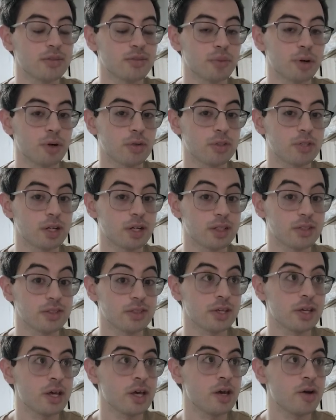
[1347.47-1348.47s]

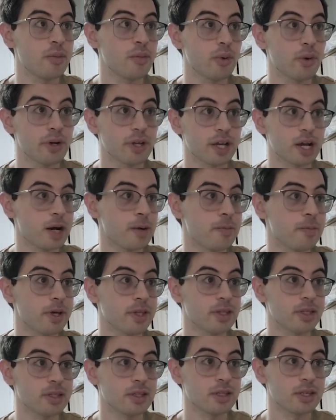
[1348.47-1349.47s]
protons pointing up,
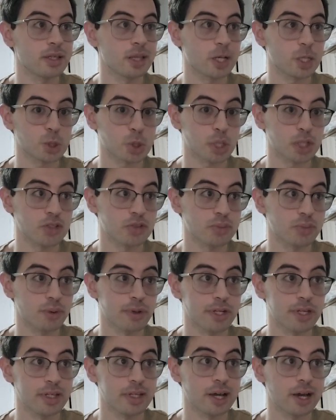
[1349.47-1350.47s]
and then the electrons
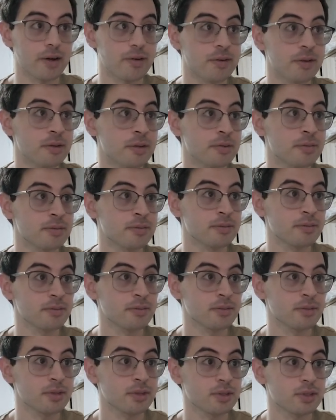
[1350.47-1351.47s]
pointing down.
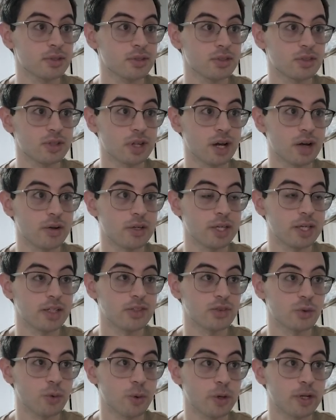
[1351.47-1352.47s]
So now he
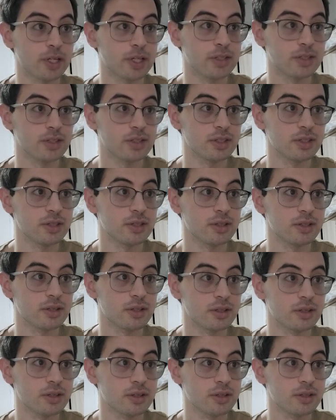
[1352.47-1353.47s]
has oriented
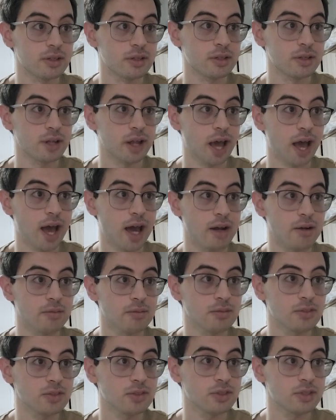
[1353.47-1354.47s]

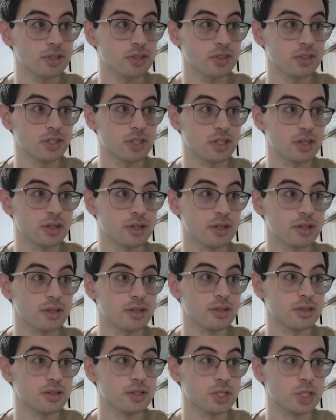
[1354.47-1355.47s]
atoms. He's going to
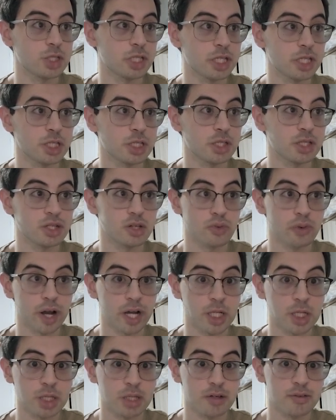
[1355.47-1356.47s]
change the
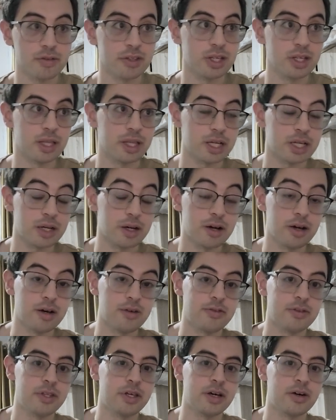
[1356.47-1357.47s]
direction of
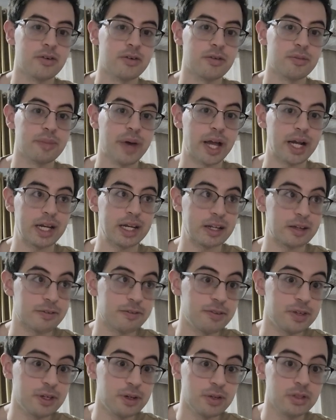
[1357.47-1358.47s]
the magnetic
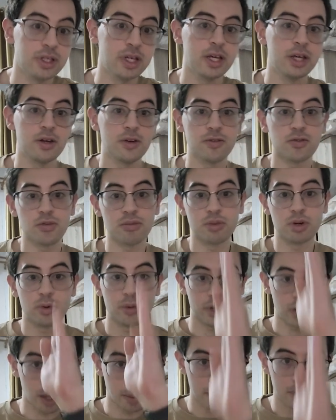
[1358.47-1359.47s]
field from
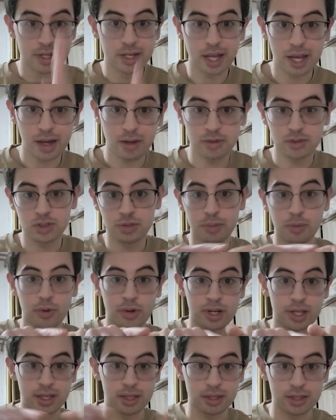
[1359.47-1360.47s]
going up and down to
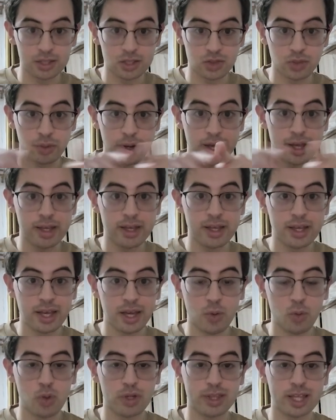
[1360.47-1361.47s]
pointing this way.
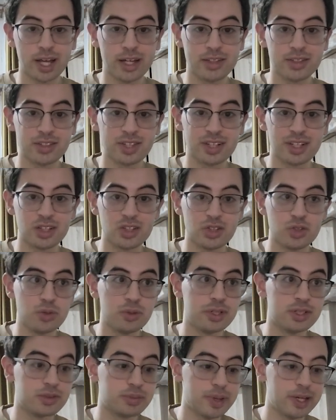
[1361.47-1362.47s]
And what that is going to do
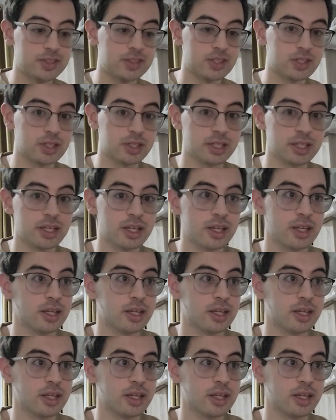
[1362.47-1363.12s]
is basically